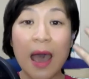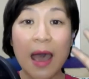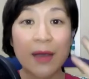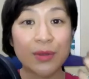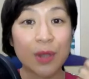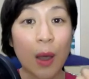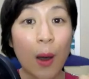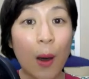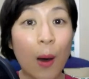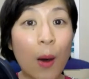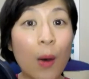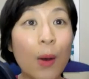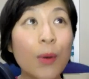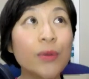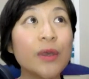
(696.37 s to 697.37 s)
and
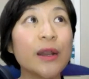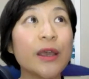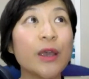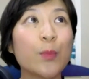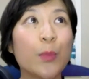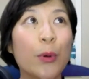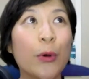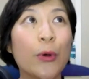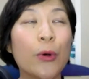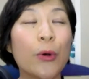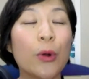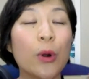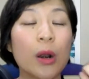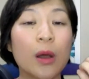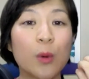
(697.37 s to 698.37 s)
totally
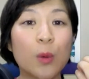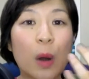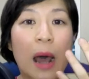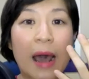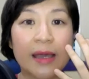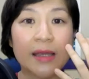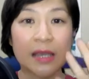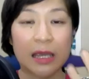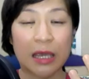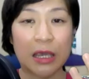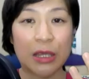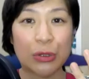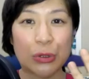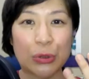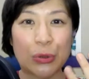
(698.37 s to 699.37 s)
pulled right
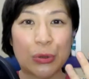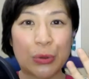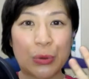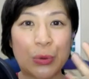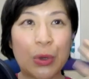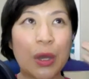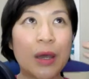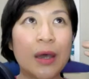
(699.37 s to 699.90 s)
into